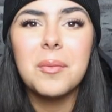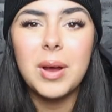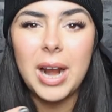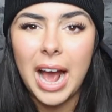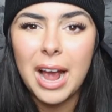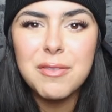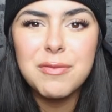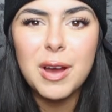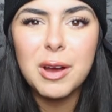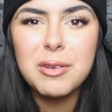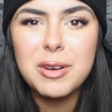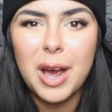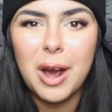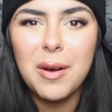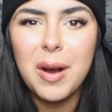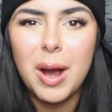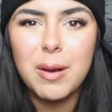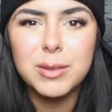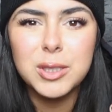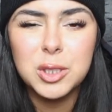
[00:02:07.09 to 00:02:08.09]
When I found
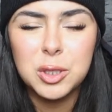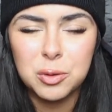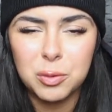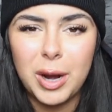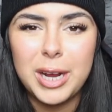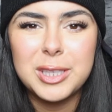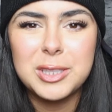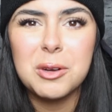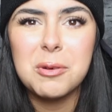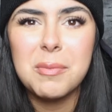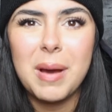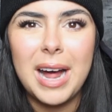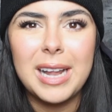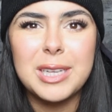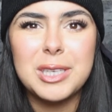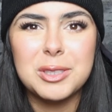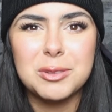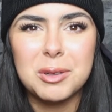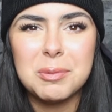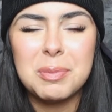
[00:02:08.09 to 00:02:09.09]
out I was Grace
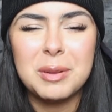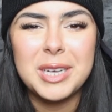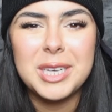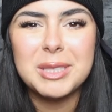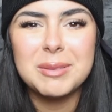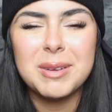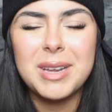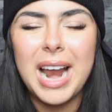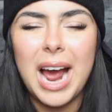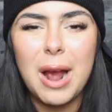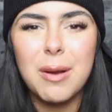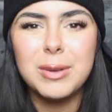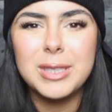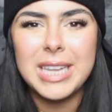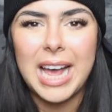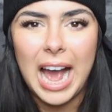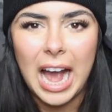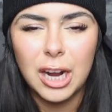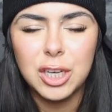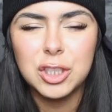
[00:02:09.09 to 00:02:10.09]
O'Malley's replacement, I
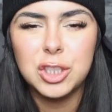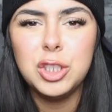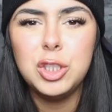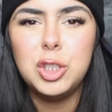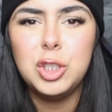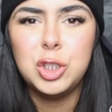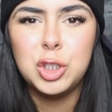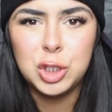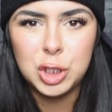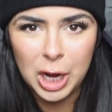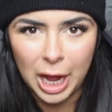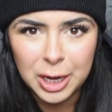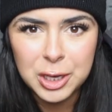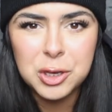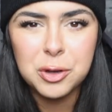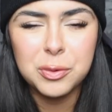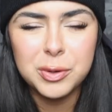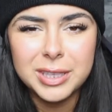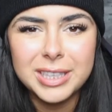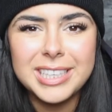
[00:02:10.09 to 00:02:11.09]
was actually
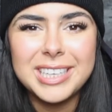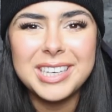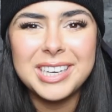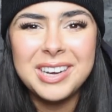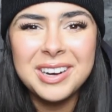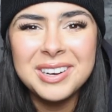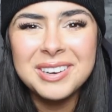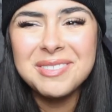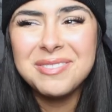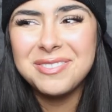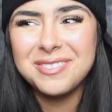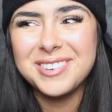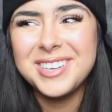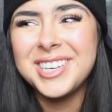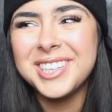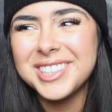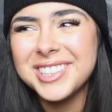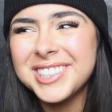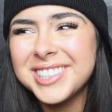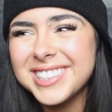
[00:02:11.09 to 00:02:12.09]
genuinely confused